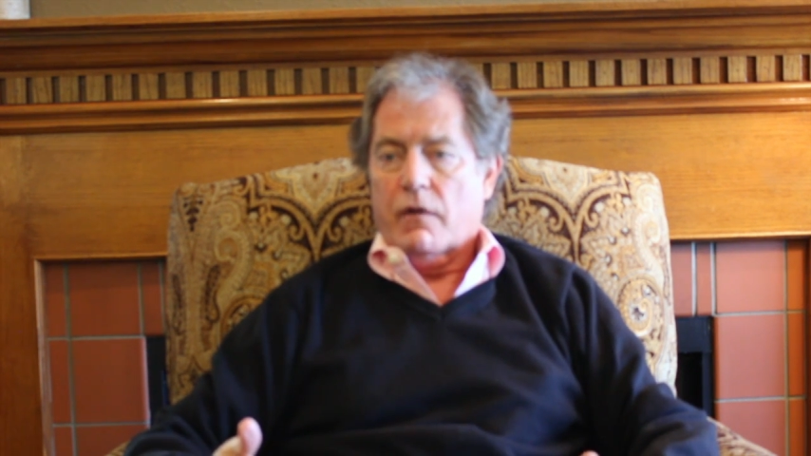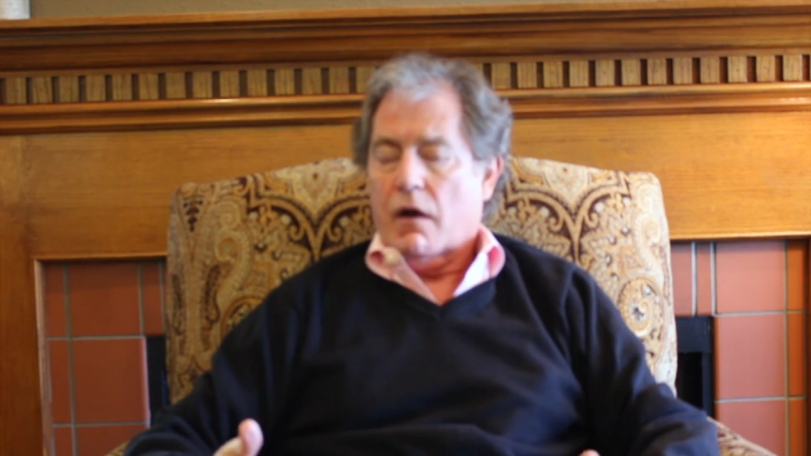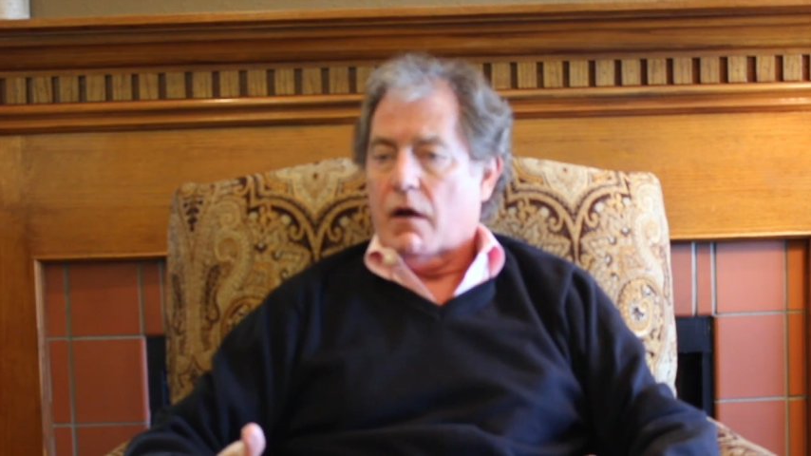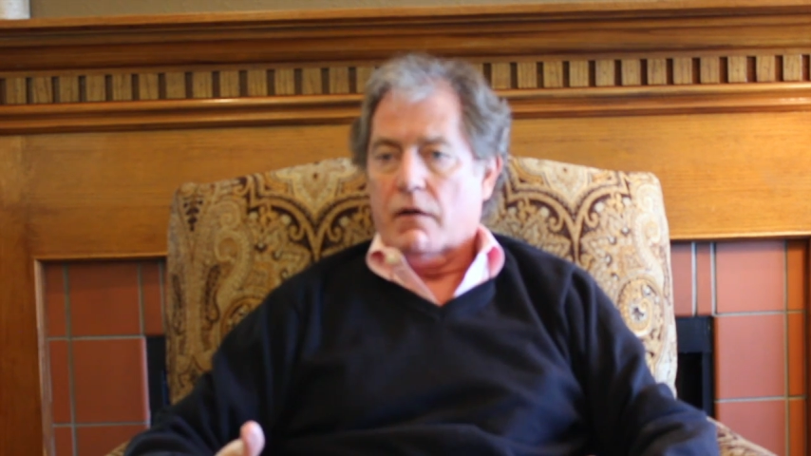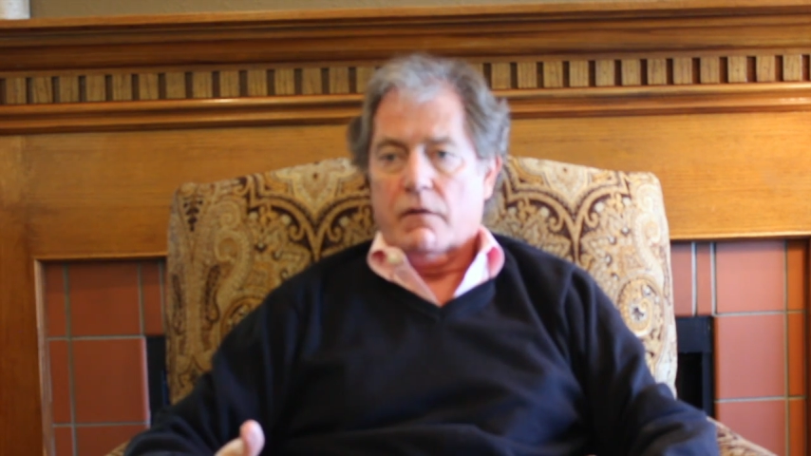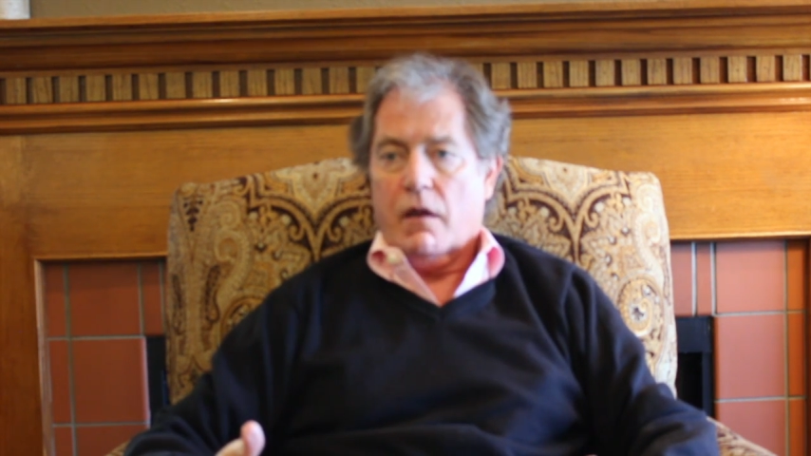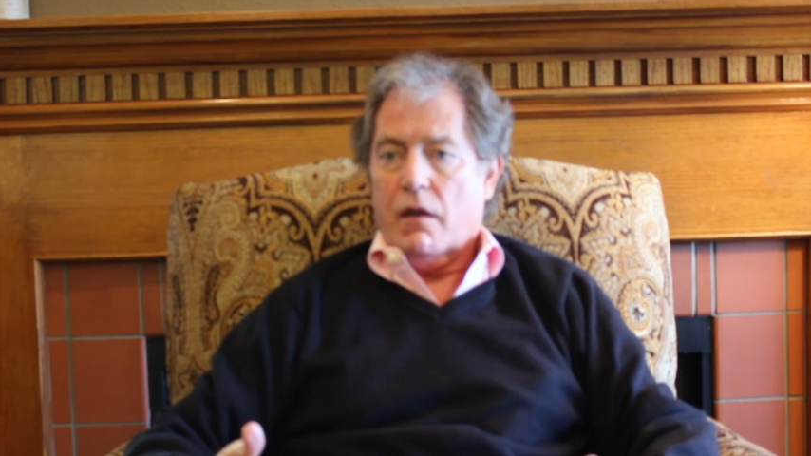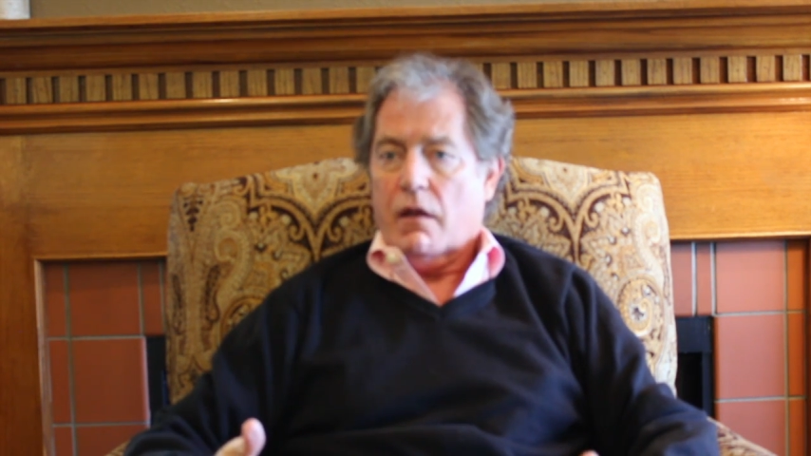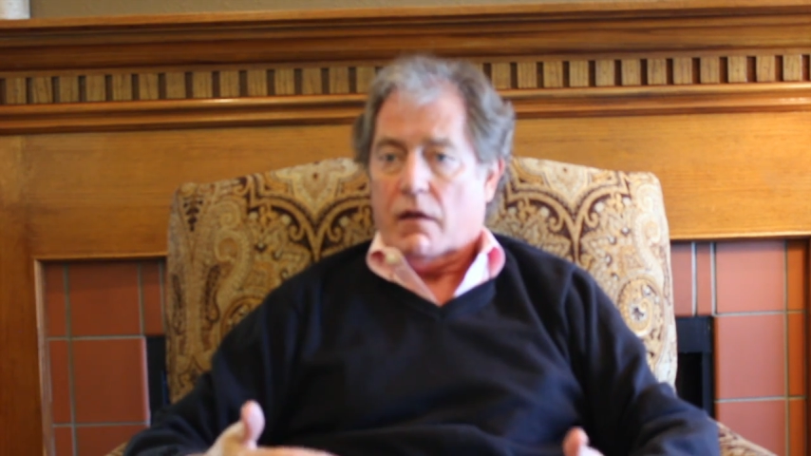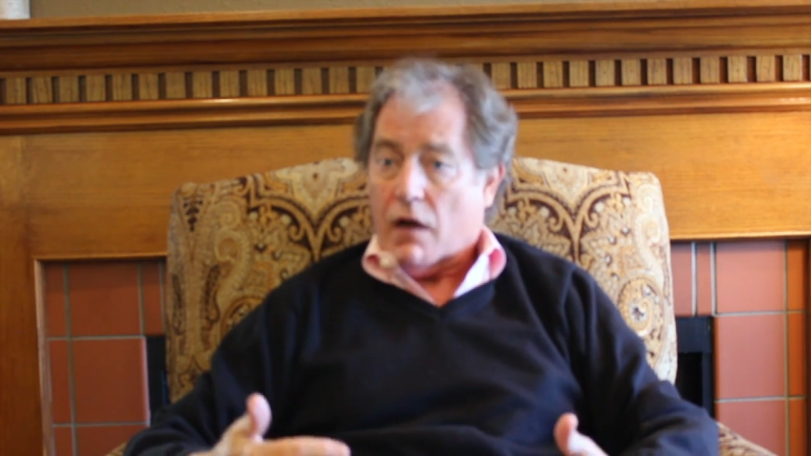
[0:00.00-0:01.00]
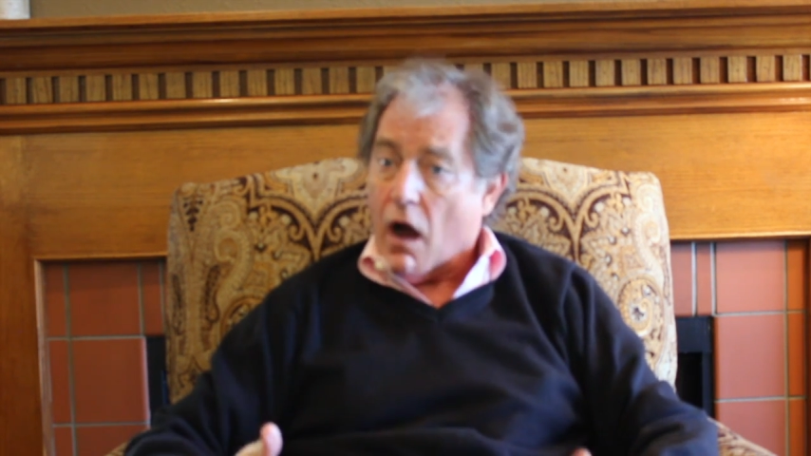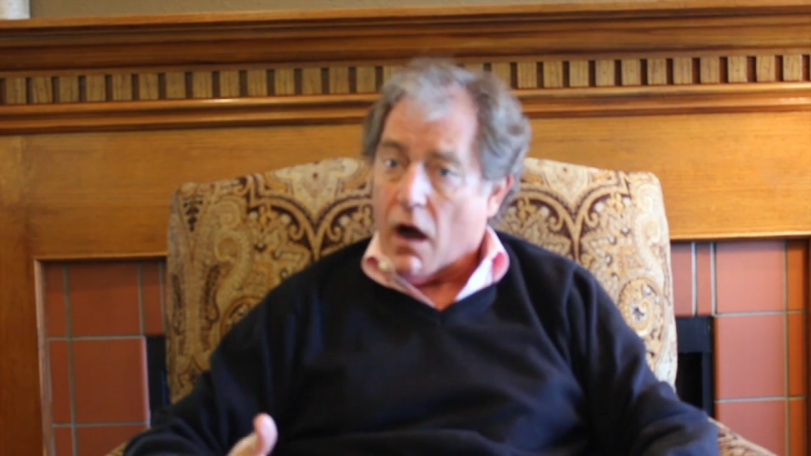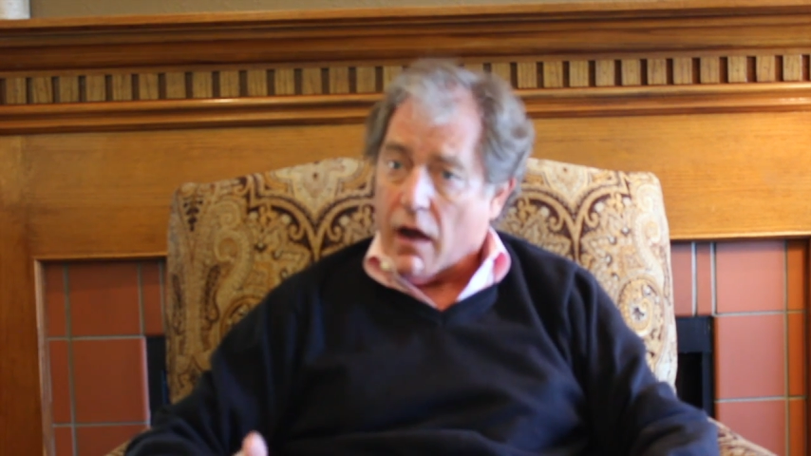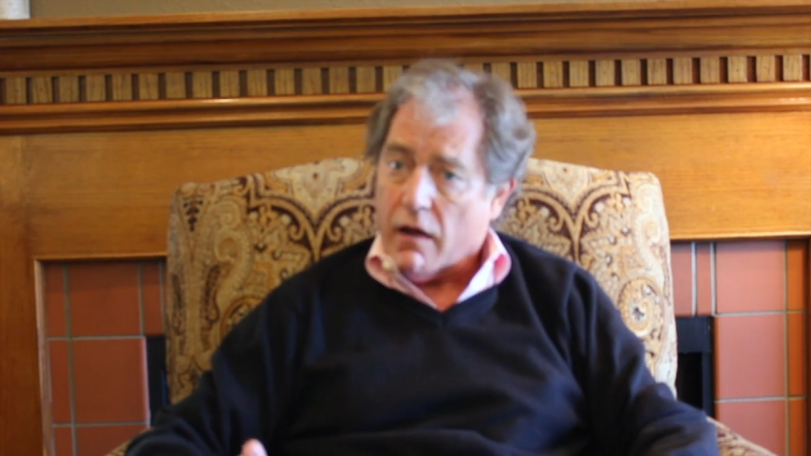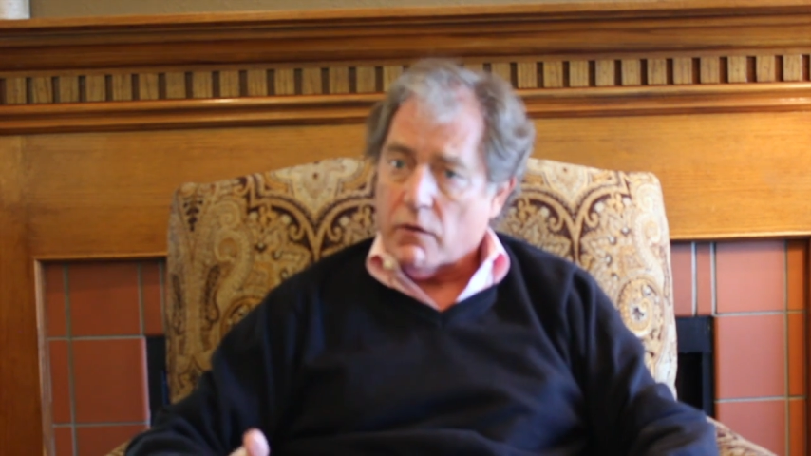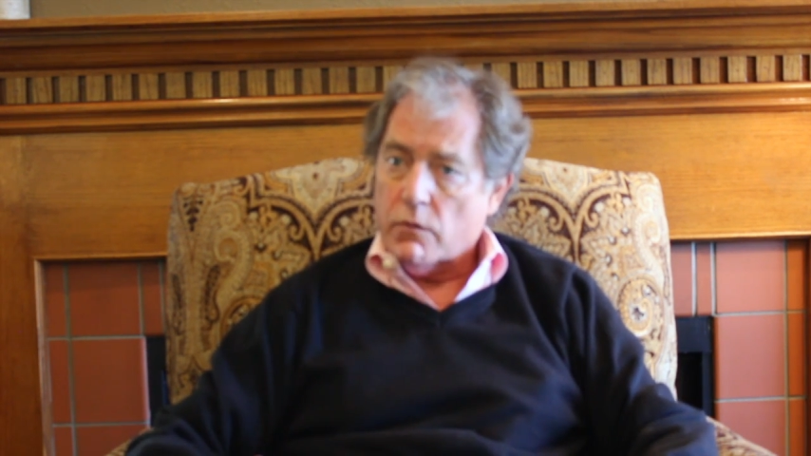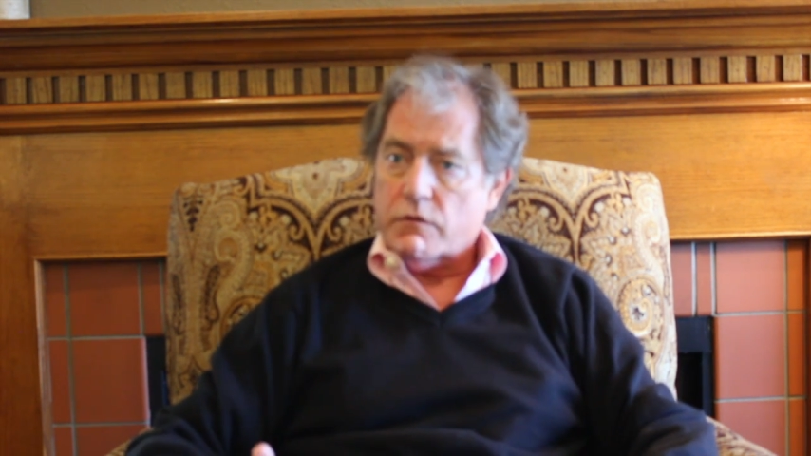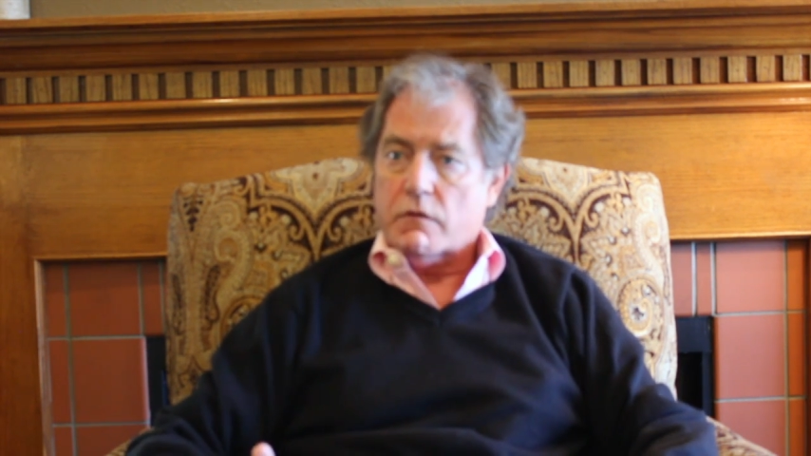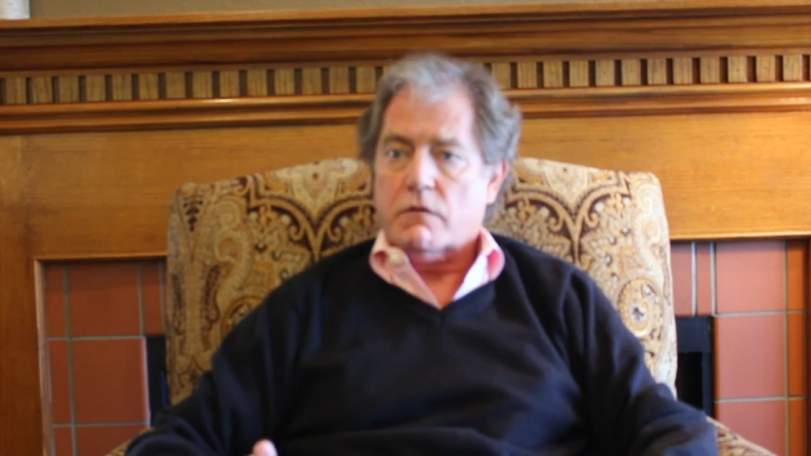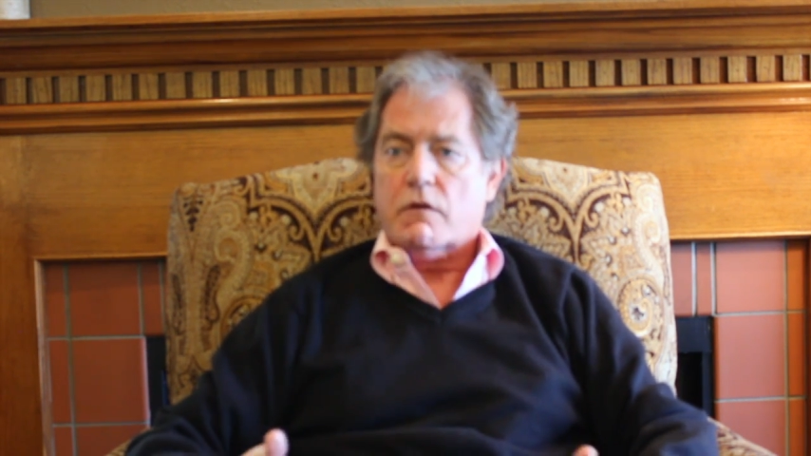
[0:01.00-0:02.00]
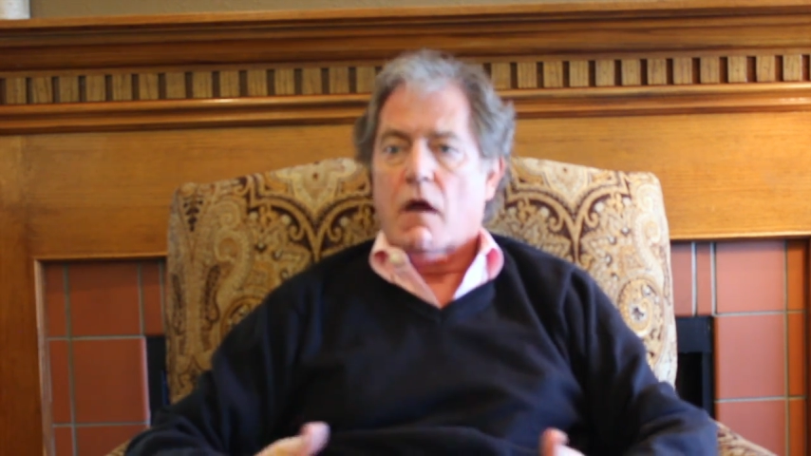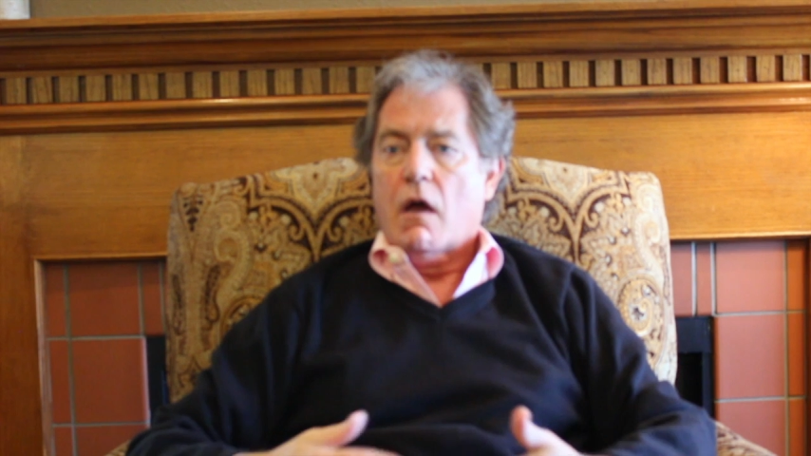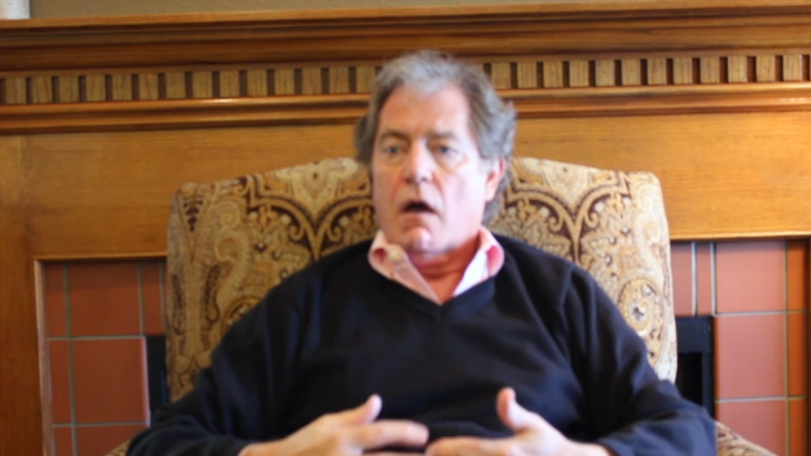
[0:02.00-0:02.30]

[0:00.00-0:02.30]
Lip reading: on high doses